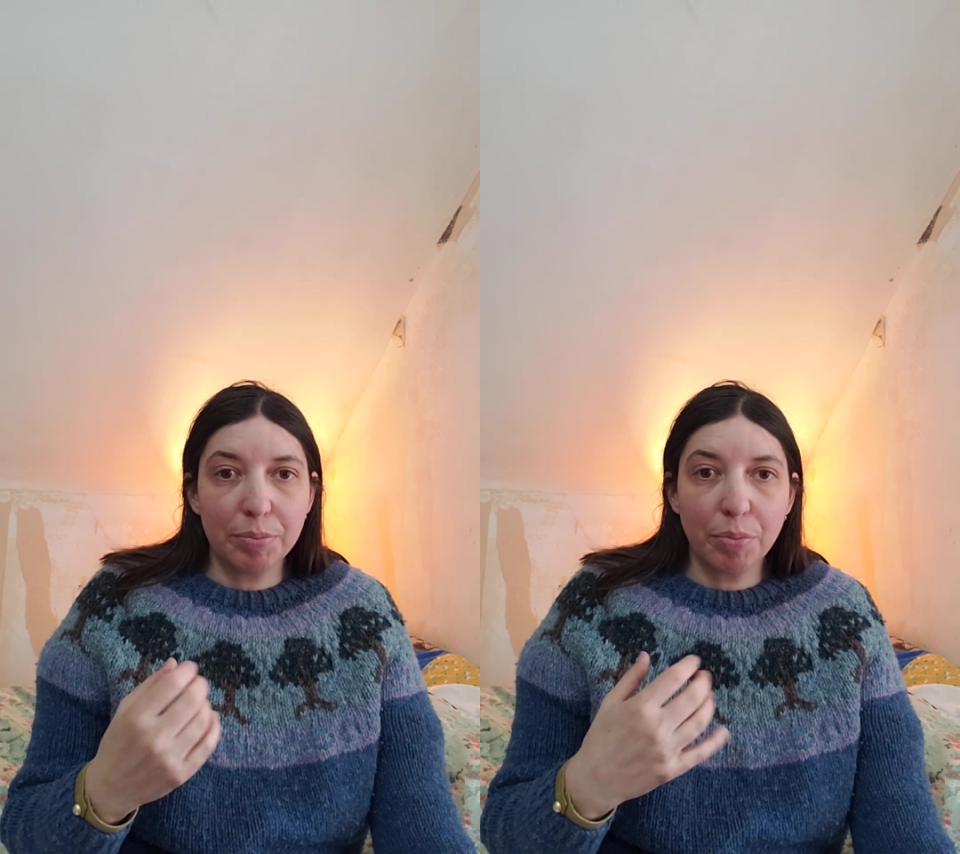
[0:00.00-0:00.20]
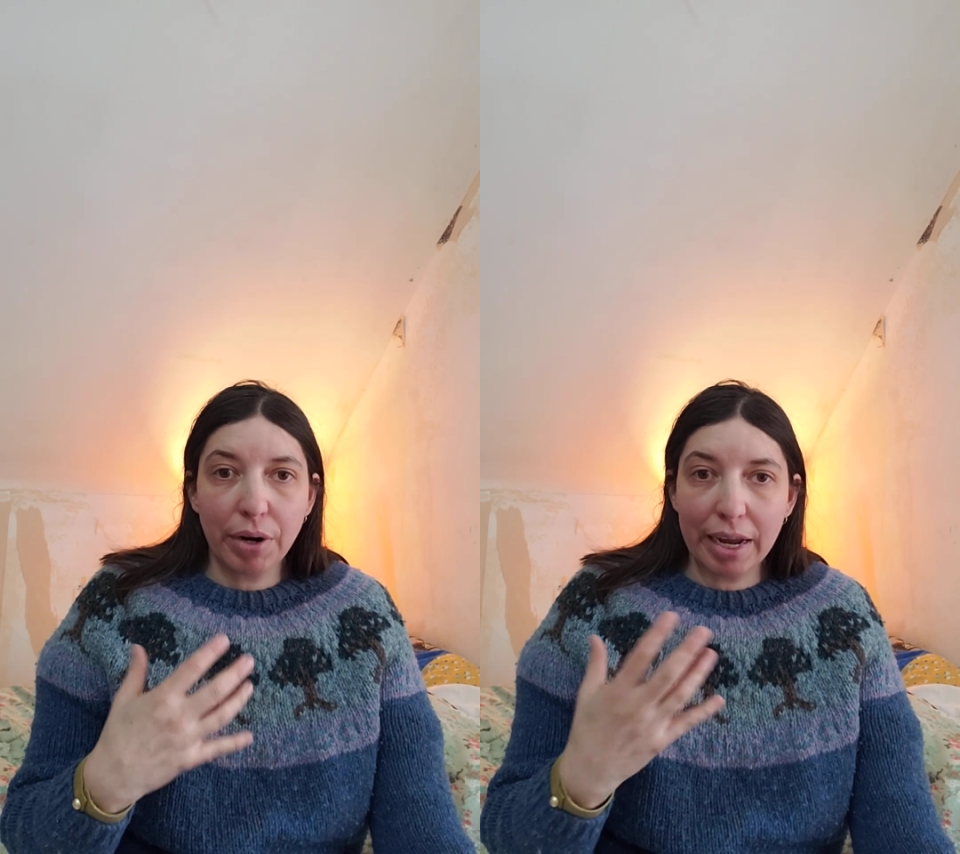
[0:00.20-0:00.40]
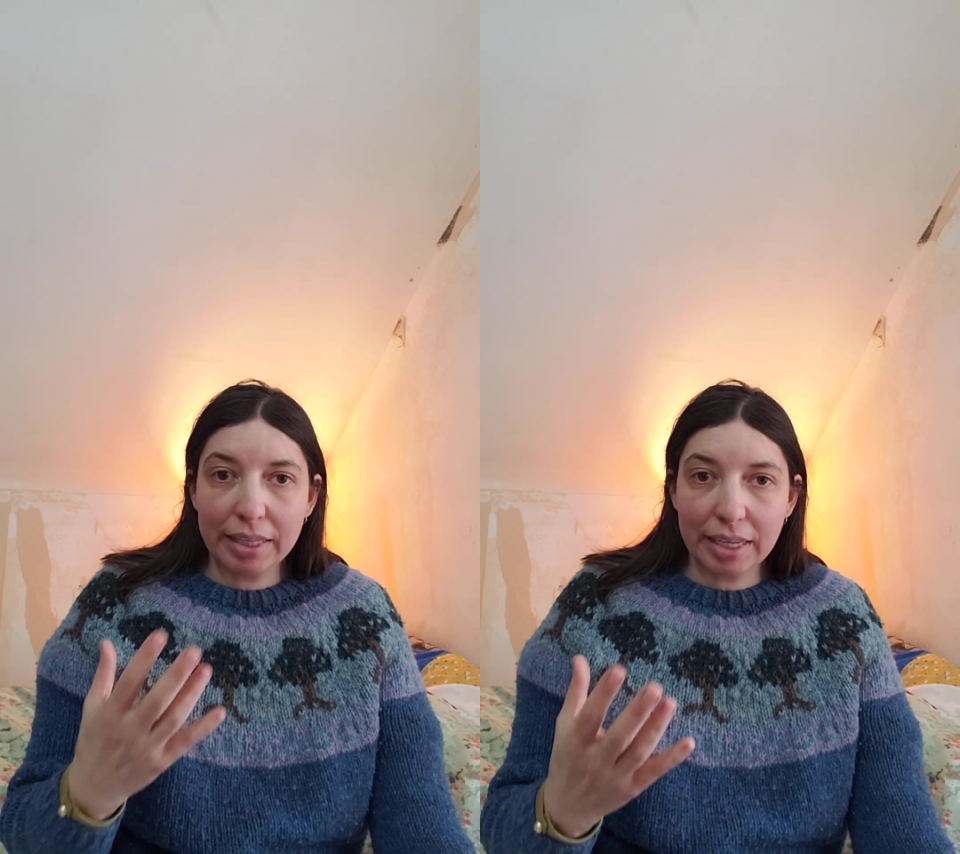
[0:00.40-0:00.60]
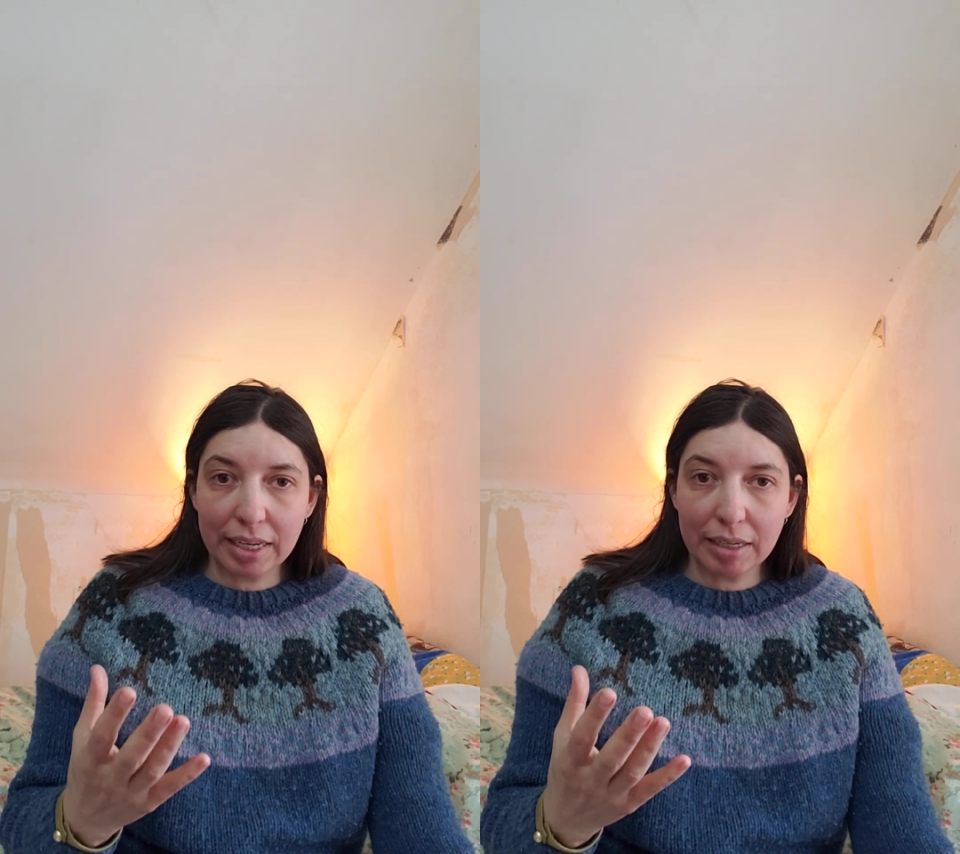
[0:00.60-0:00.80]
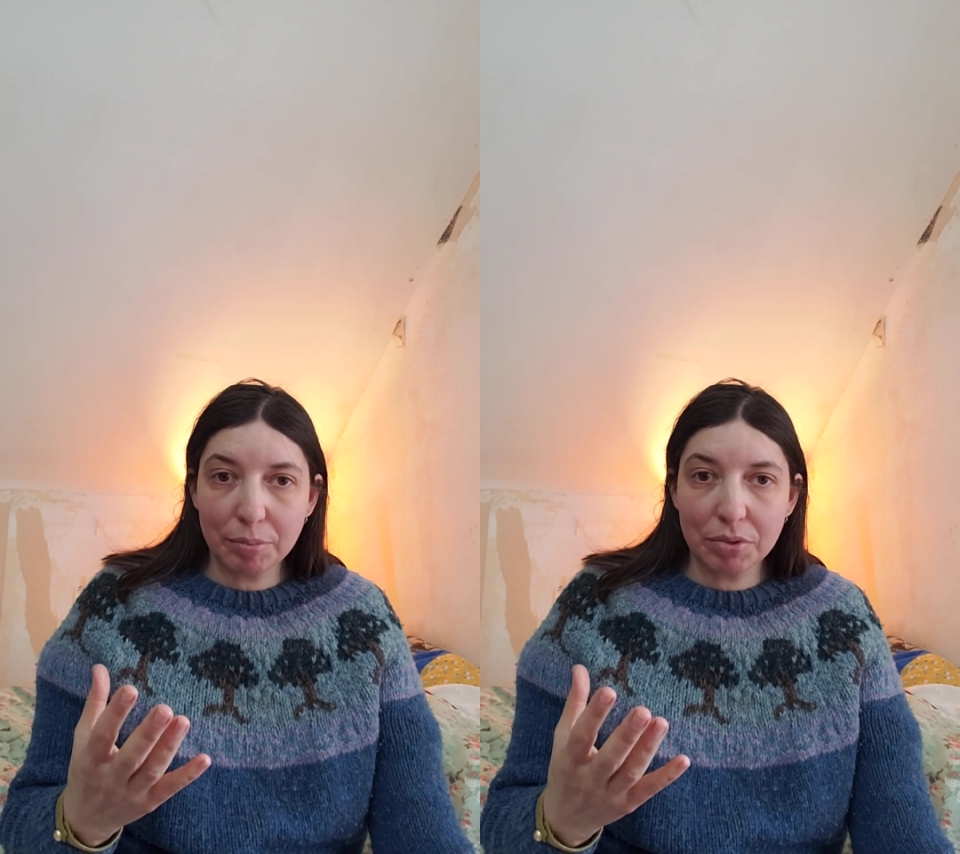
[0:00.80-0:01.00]
Brand
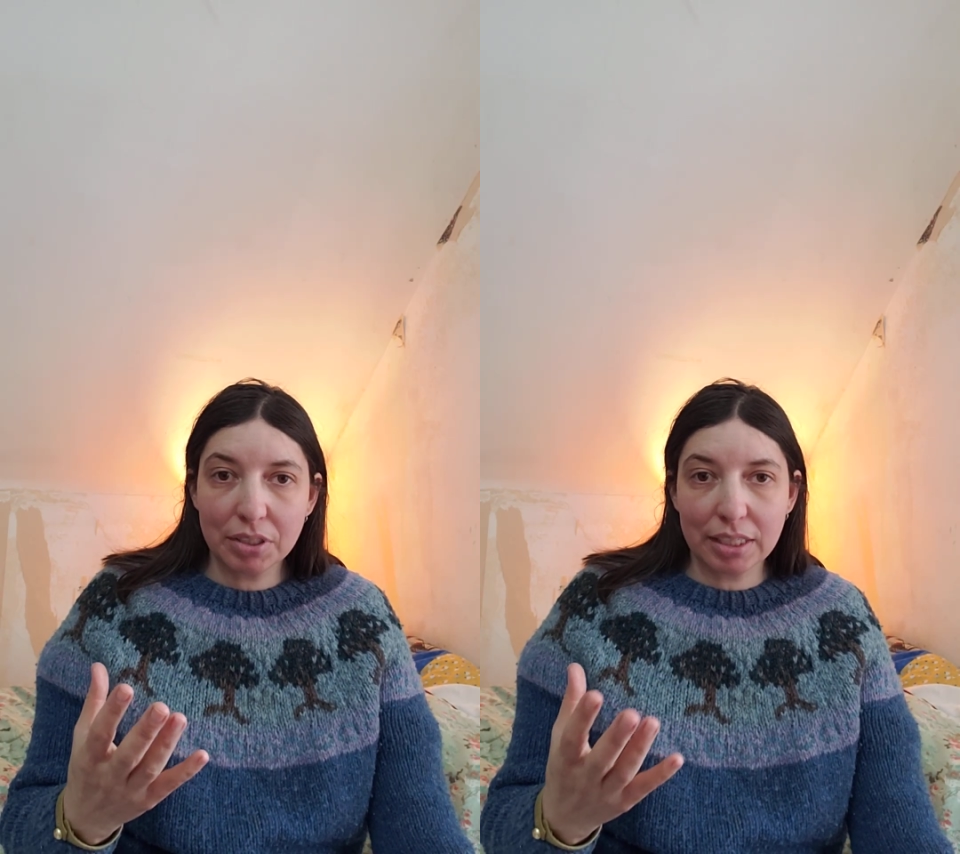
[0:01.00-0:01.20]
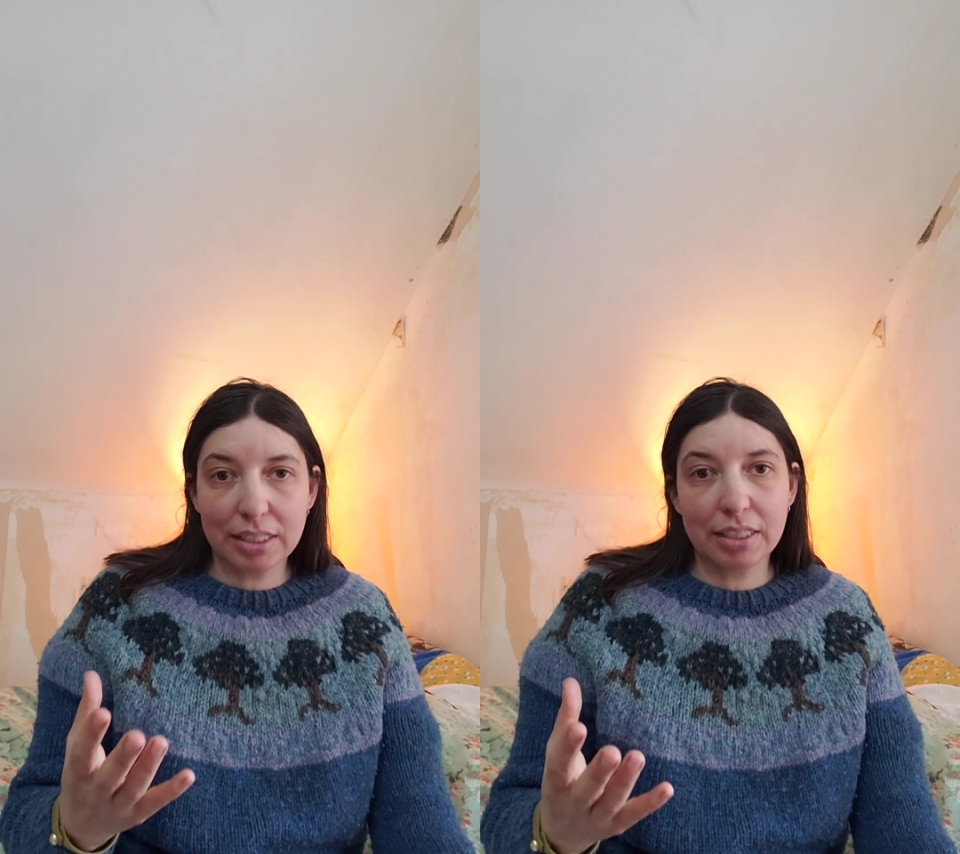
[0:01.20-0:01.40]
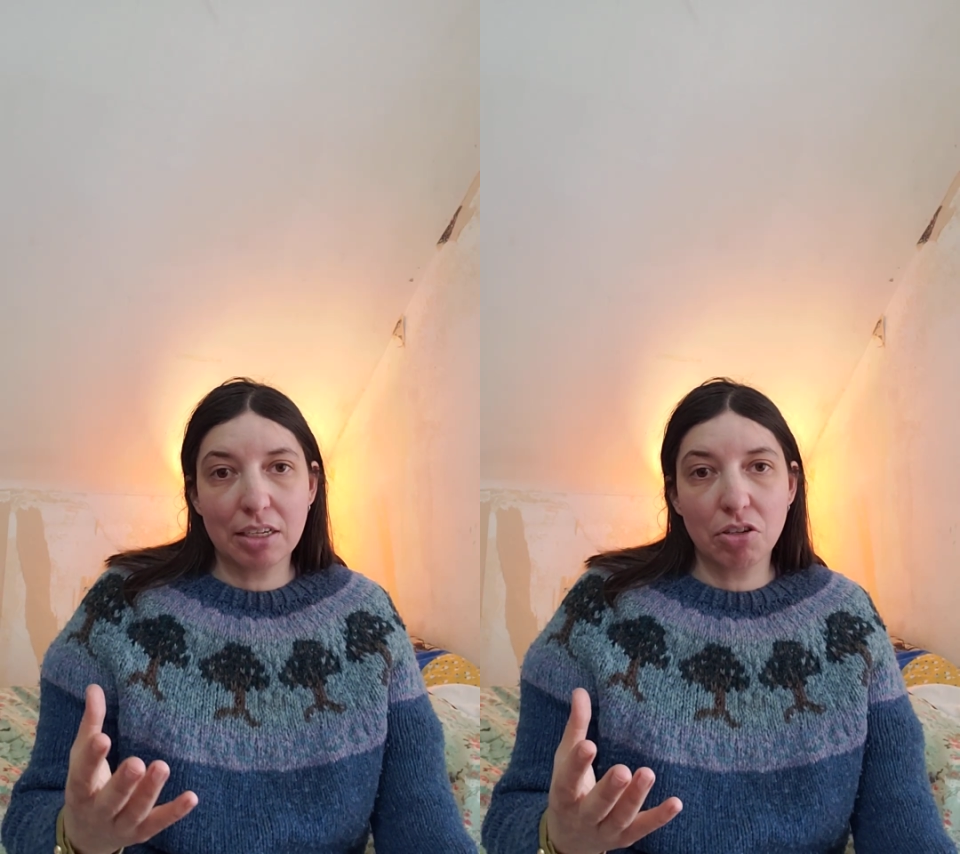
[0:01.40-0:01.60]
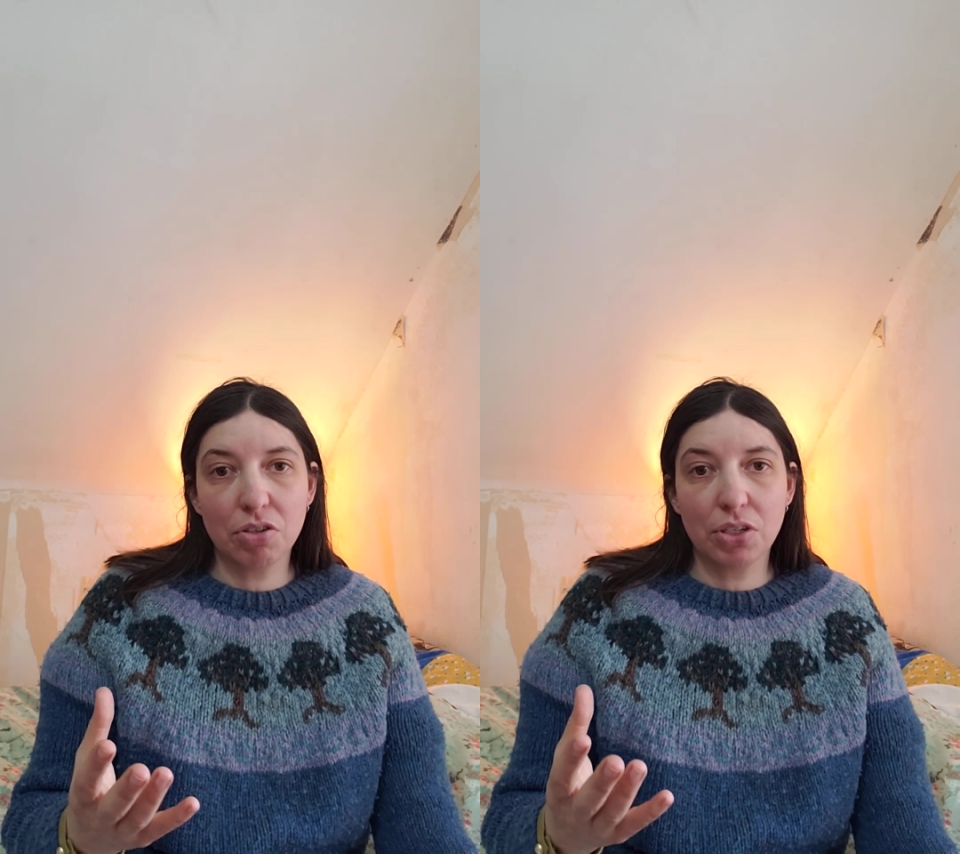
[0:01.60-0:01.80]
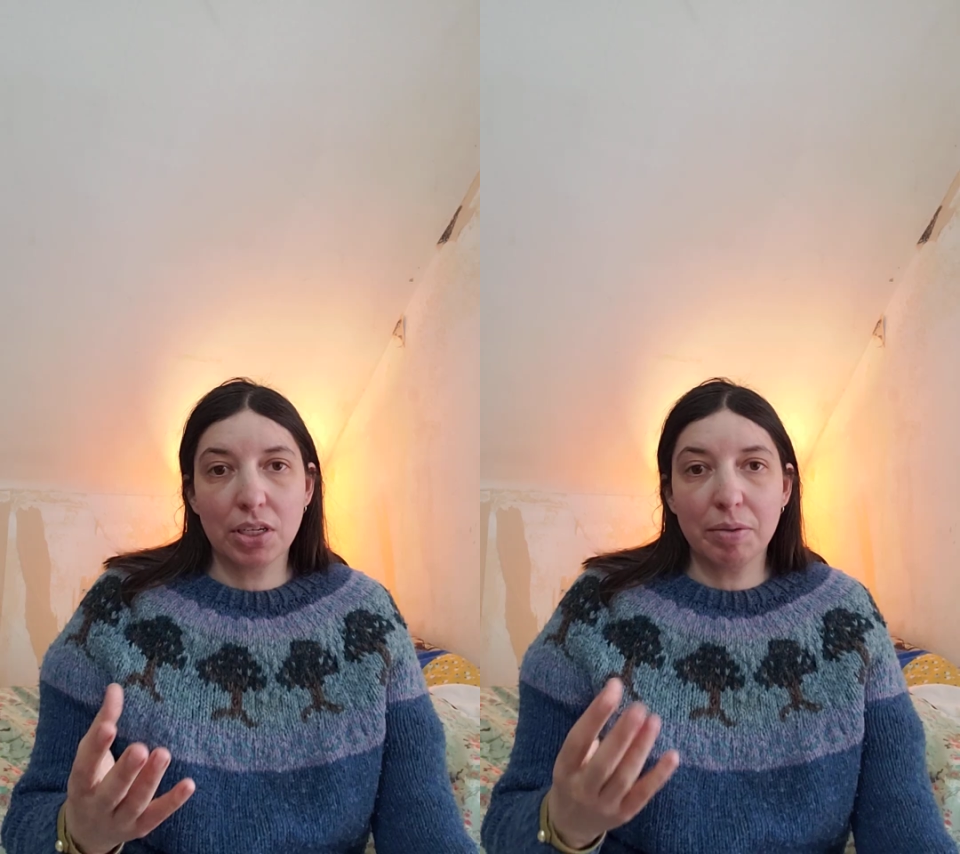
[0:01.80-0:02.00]
names doesn't
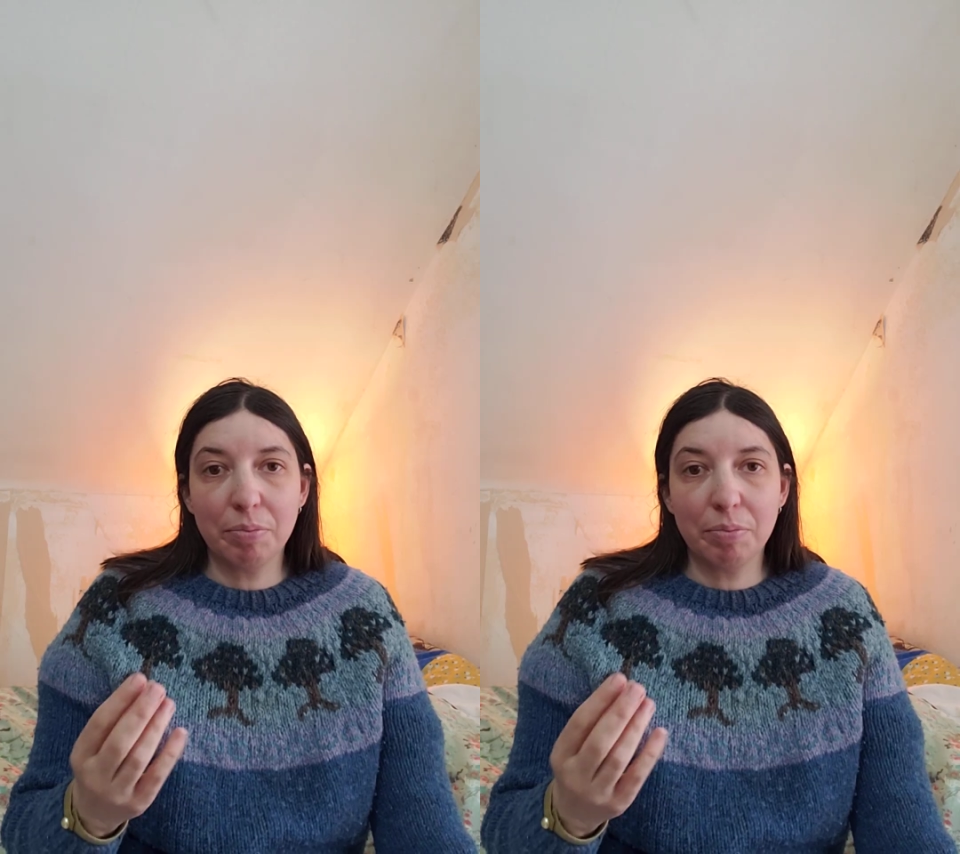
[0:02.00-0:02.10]
necessarily